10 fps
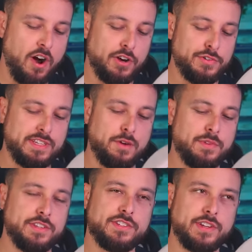are using it
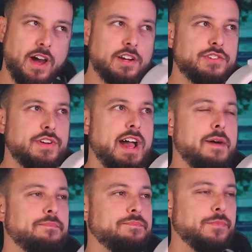with a stock
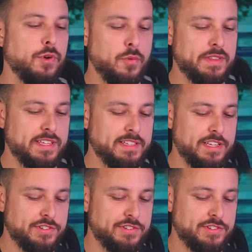strap or with the Elite